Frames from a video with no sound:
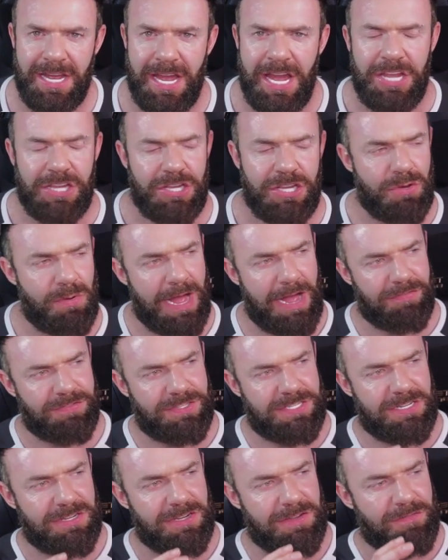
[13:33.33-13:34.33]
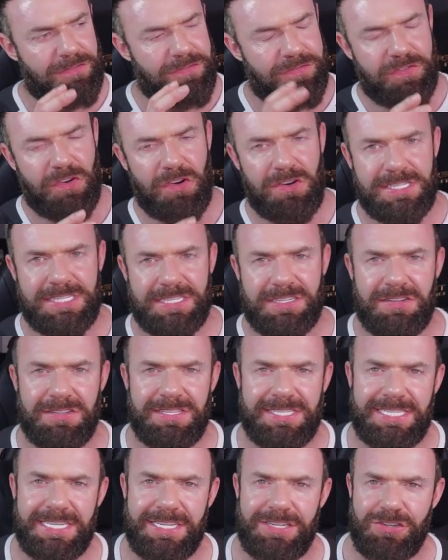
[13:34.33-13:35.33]
You have to first
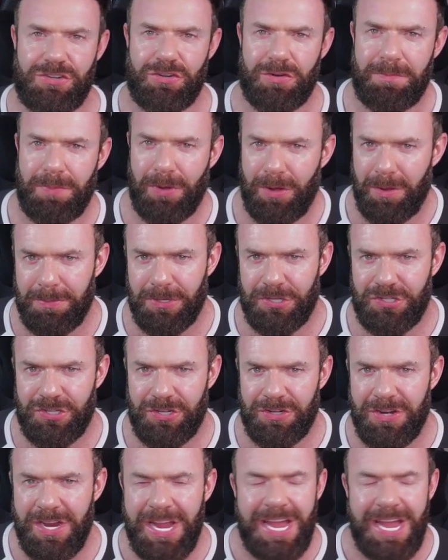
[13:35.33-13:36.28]
consider your publisher,